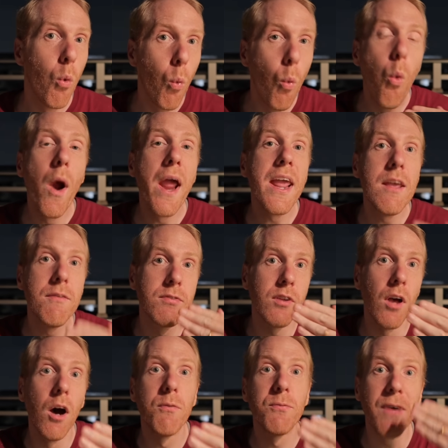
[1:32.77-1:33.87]
waves
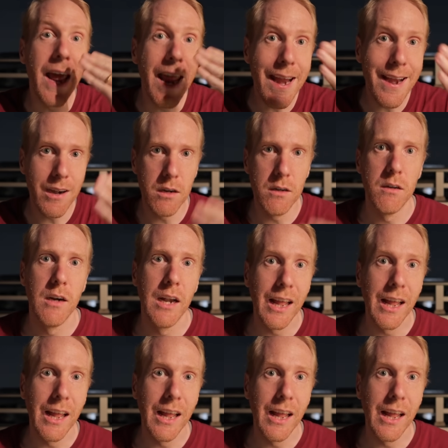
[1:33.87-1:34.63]
of air,